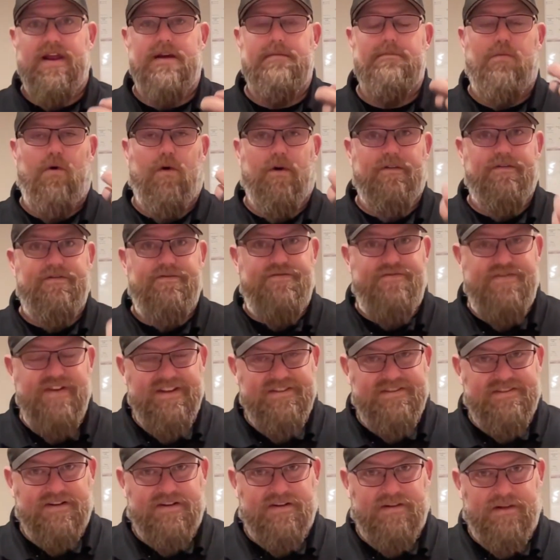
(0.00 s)
and more
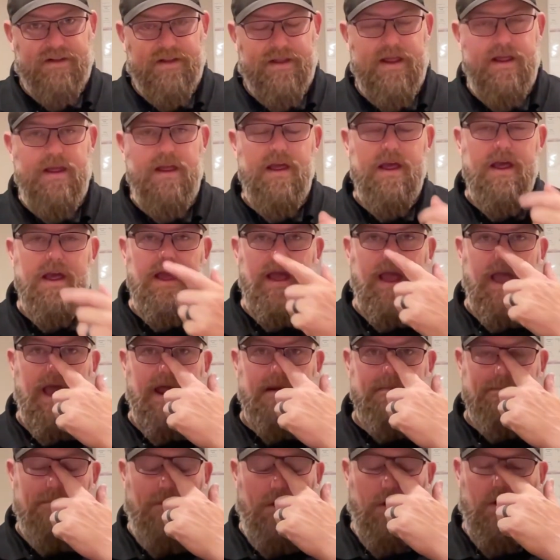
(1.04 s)
physically
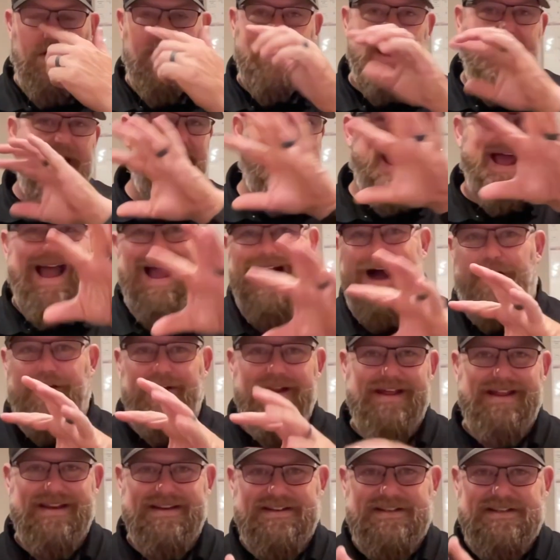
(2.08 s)
and more kind of
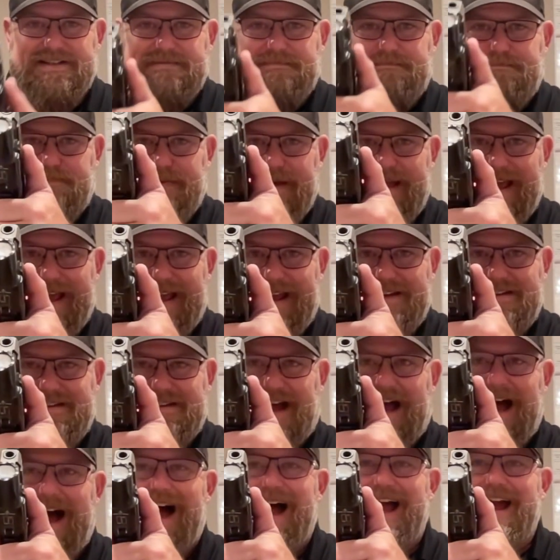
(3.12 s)
out in space.
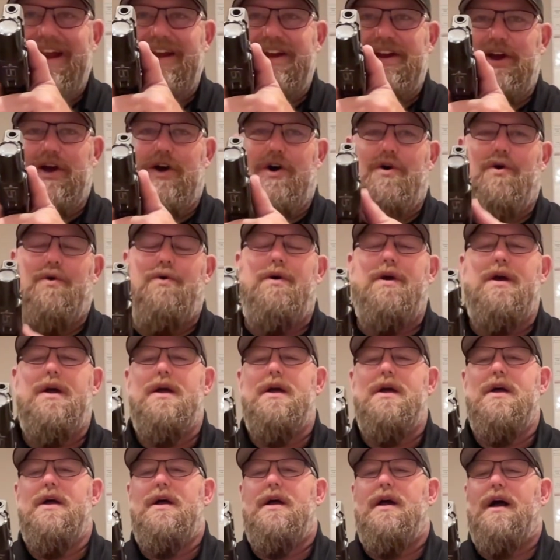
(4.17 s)
I know
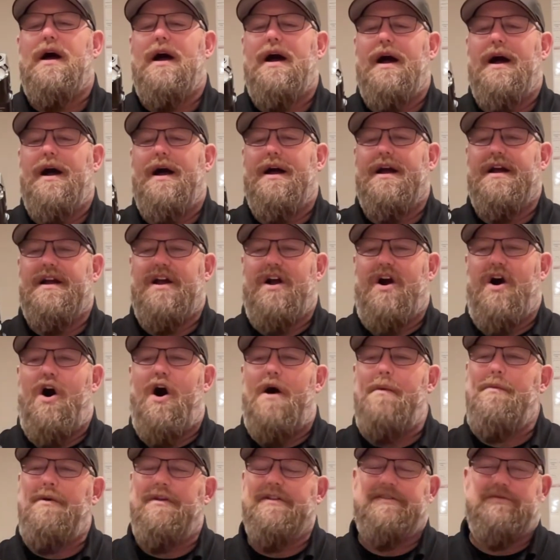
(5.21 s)
uh,
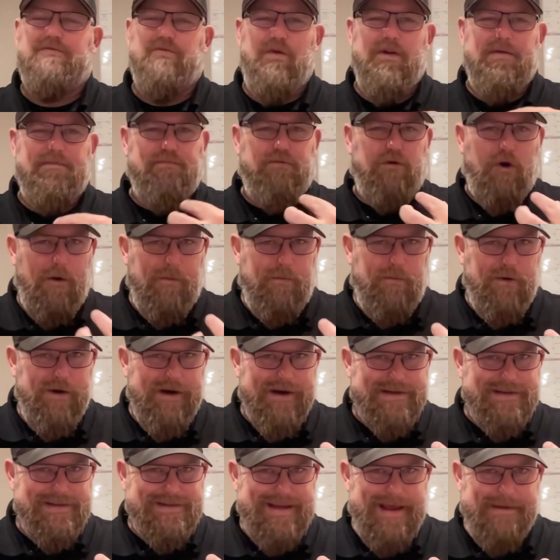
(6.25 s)
almost with
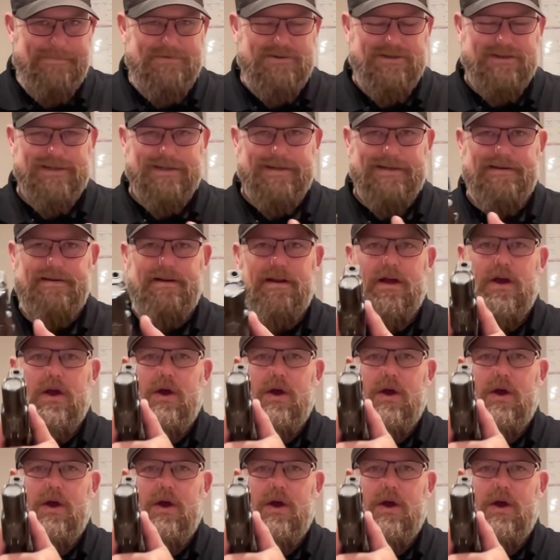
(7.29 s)
proprioception